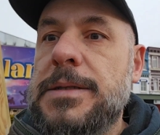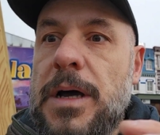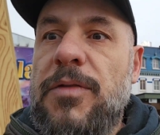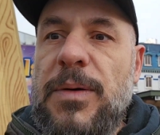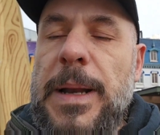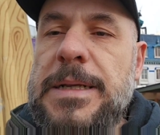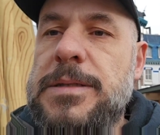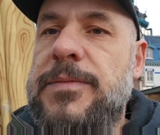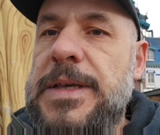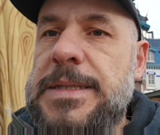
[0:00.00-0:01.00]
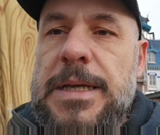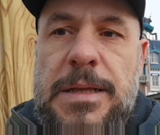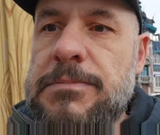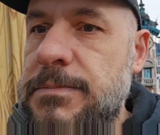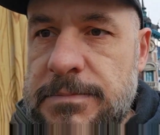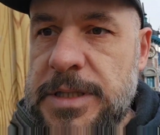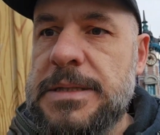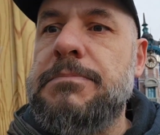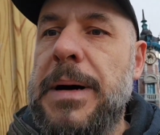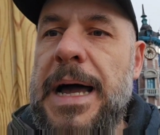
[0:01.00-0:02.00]
So if you're planning to visit,
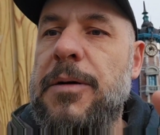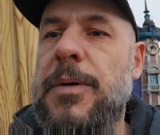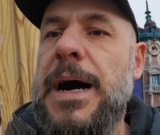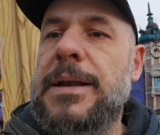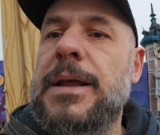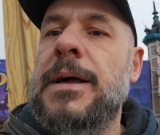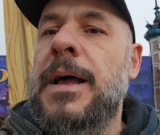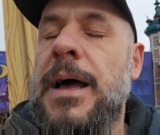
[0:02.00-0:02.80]
just buy one